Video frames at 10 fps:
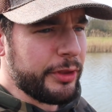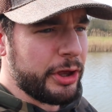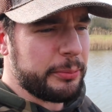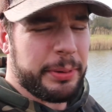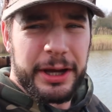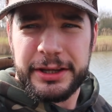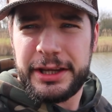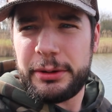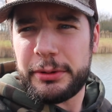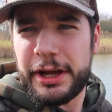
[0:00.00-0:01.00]
About 1.5
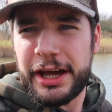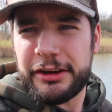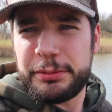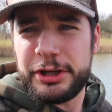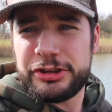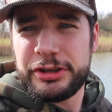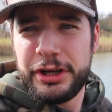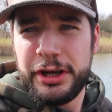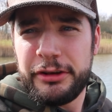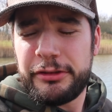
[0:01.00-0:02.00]
kilos, which
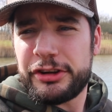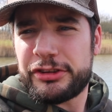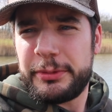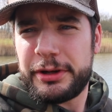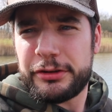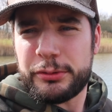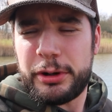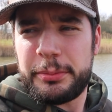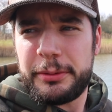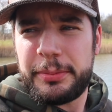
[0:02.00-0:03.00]
for this time of year is
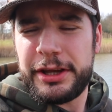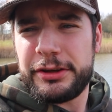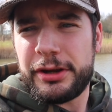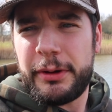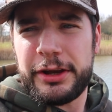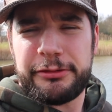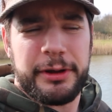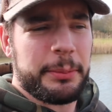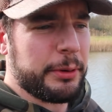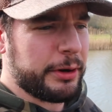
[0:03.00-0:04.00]
quite a bit of bait, you know, end of
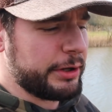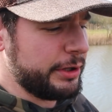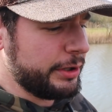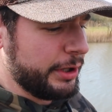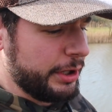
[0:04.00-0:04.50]
February.